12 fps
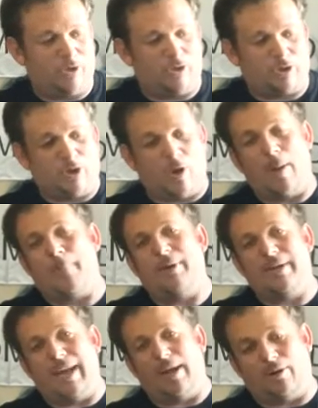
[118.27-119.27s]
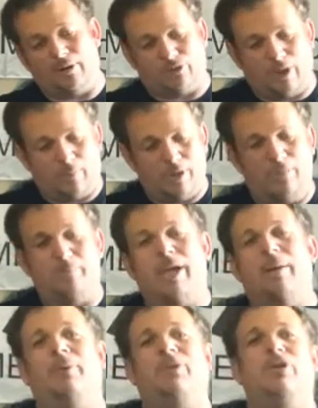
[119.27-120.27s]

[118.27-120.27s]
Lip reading: You can go up and down, so that way you'd be able